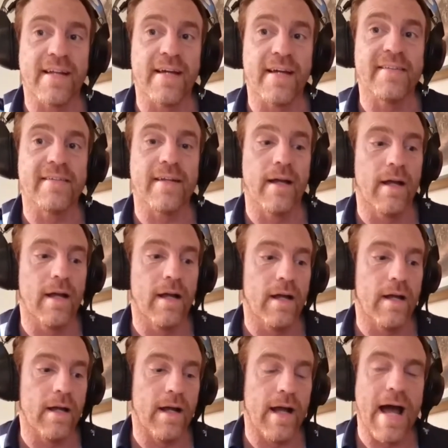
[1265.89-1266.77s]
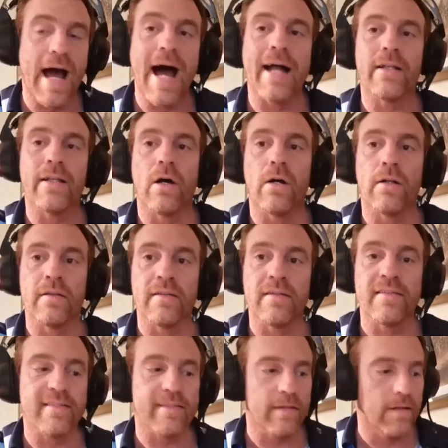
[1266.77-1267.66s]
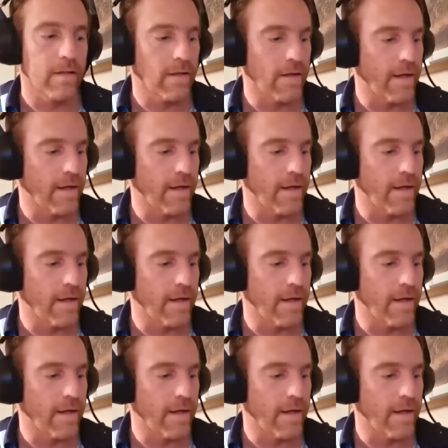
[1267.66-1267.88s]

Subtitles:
as add-ons,